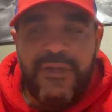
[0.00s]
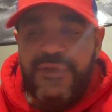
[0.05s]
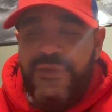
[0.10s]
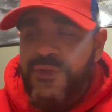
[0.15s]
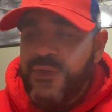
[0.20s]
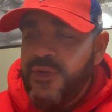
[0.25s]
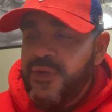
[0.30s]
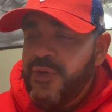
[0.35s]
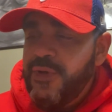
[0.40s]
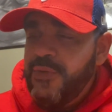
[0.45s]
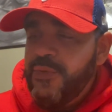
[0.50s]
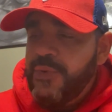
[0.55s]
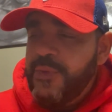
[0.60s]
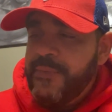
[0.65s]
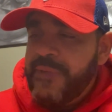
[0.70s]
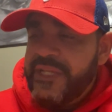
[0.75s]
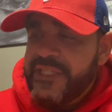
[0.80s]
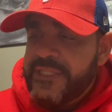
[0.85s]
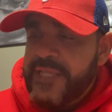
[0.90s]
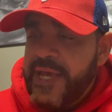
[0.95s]
you know, with
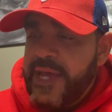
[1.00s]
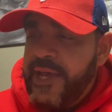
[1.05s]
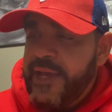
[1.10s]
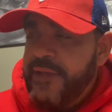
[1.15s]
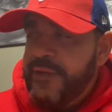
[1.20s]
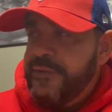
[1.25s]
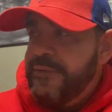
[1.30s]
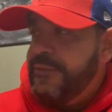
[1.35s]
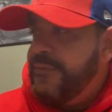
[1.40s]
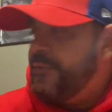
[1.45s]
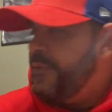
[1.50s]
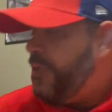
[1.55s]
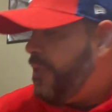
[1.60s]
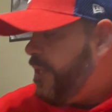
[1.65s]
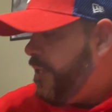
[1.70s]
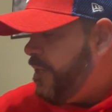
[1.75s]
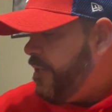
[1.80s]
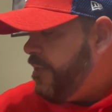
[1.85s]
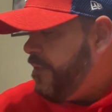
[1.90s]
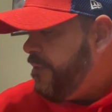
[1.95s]
my dad
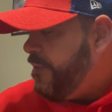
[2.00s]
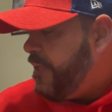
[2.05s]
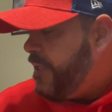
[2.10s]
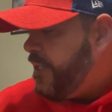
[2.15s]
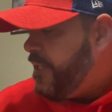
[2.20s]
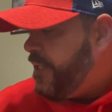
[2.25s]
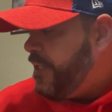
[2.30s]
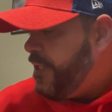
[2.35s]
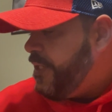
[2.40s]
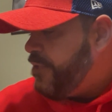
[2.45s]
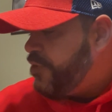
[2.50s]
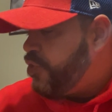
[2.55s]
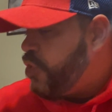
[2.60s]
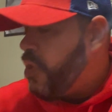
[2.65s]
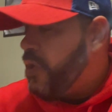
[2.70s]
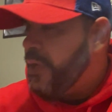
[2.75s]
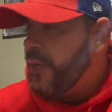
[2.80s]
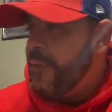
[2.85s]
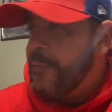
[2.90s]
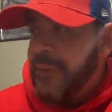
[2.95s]
and
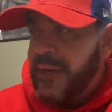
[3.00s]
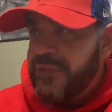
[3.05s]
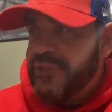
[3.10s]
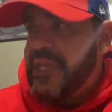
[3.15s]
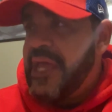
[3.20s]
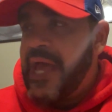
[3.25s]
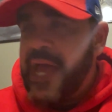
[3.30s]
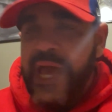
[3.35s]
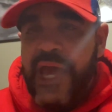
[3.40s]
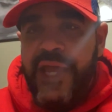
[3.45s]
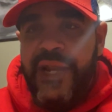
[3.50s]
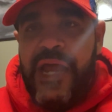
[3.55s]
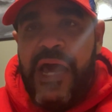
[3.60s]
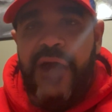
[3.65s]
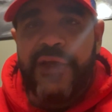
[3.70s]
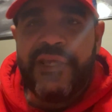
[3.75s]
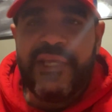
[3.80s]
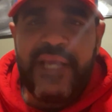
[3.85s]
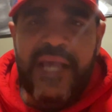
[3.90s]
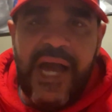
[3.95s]
talking about the hat, how
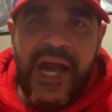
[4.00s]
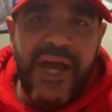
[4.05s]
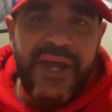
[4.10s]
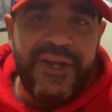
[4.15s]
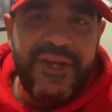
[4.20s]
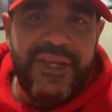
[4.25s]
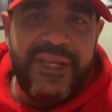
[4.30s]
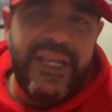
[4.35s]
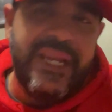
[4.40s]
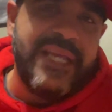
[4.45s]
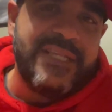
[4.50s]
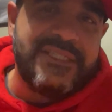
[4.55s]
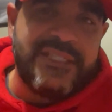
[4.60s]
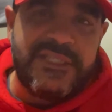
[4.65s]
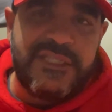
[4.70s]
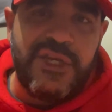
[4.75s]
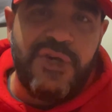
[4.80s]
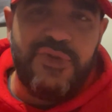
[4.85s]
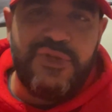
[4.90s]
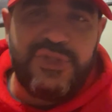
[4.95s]
he got it. He likes to
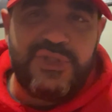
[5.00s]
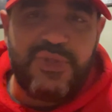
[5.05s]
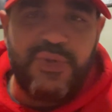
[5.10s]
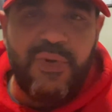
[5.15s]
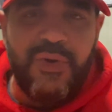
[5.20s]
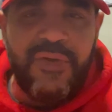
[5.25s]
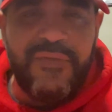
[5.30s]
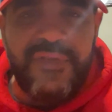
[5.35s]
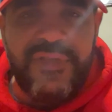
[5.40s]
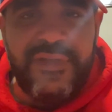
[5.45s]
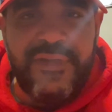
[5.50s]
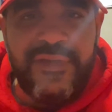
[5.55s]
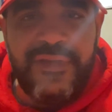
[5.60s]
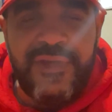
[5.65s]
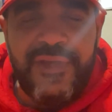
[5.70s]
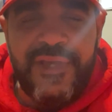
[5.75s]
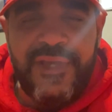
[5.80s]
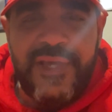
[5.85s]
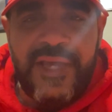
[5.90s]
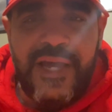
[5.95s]
tell the story,
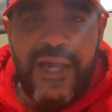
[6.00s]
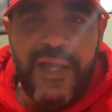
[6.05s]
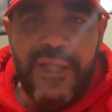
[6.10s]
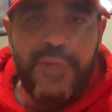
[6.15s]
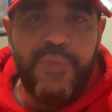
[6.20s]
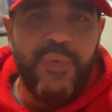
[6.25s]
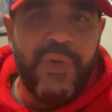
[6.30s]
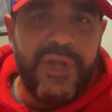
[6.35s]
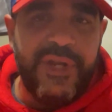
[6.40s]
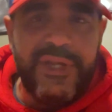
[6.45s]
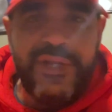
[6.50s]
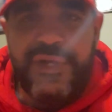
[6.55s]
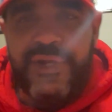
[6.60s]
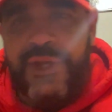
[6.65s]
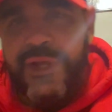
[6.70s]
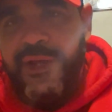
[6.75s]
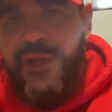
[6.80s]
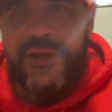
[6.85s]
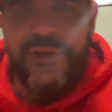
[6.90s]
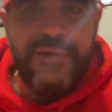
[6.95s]
how he went in
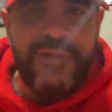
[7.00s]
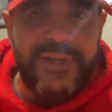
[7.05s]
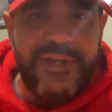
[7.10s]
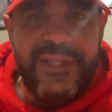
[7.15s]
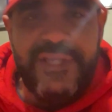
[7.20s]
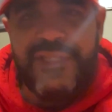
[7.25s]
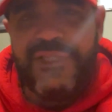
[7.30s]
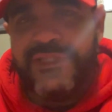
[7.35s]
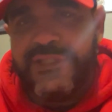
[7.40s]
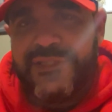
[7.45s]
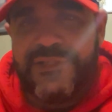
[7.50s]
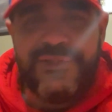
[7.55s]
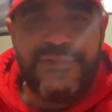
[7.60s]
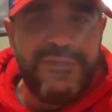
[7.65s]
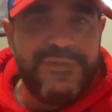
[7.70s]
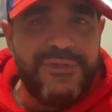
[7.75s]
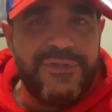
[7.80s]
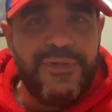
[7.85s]
there and he's, you